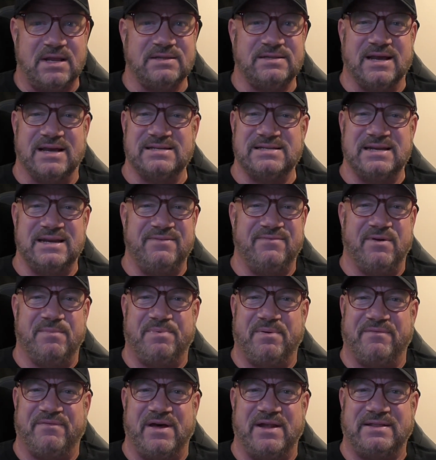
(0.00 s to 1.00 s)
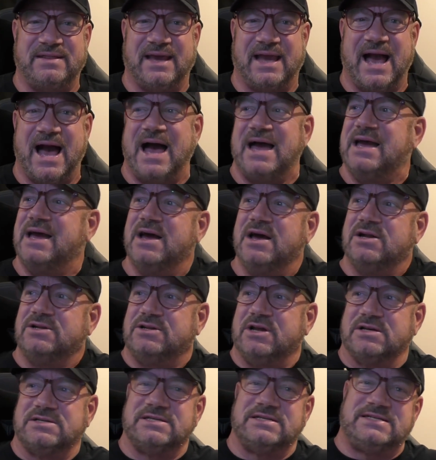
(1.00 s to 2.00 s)
Doesn't even prevent the guy.
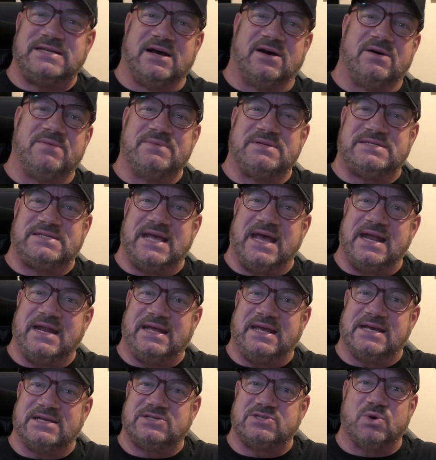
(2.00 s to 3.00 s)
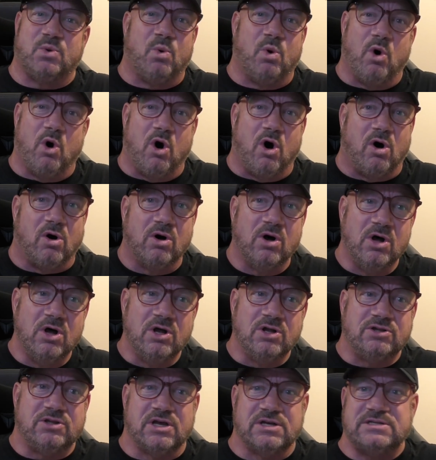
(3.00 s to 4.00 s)
Doesn't tell him to stand against the wall.
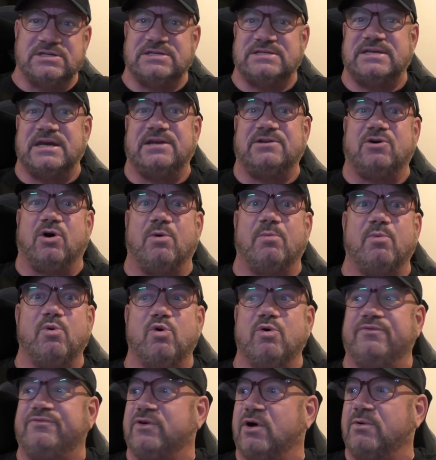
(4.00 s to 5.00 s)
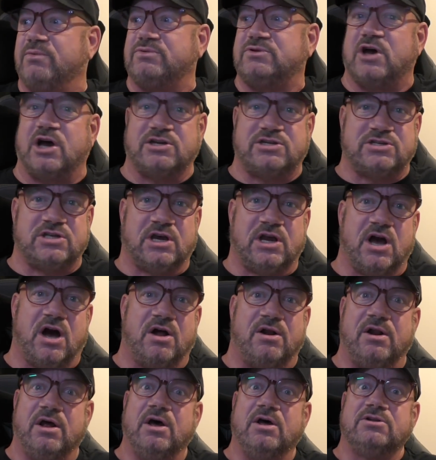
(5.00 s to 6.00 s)
Doesn't say don't move, don't touch the
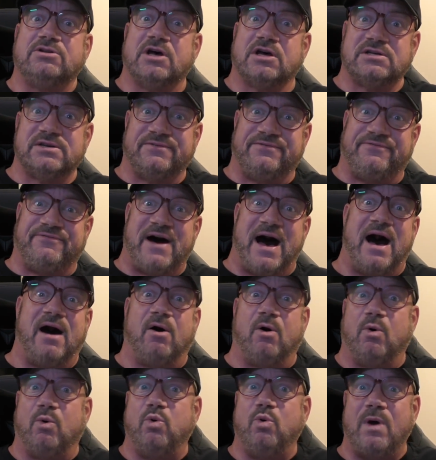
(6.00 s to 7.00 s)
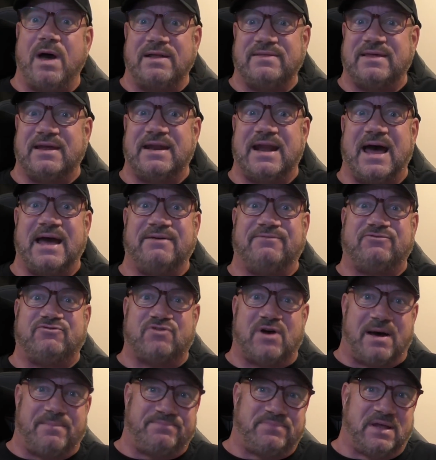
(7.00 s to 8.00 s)
gun. Doesn't follow who had the knife,
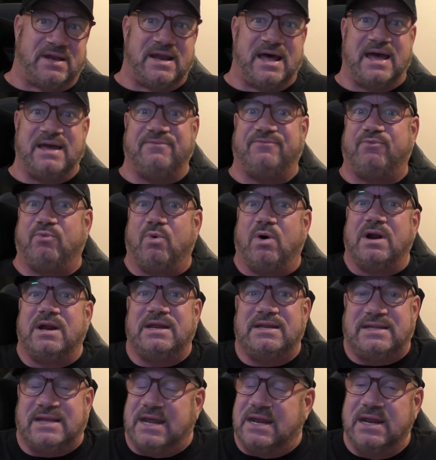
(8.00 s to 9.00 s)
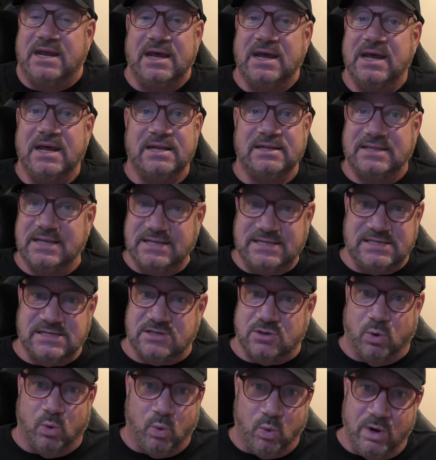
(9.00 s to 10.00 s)
drop the knife, what he did. This
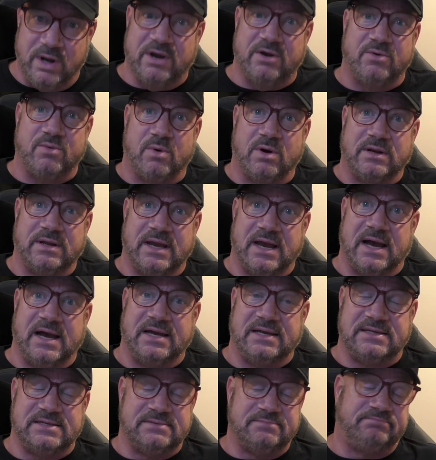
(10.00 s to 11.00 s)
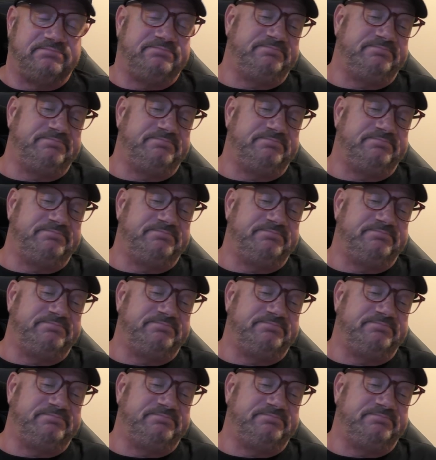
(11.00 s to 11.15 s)
is a weird one, guys.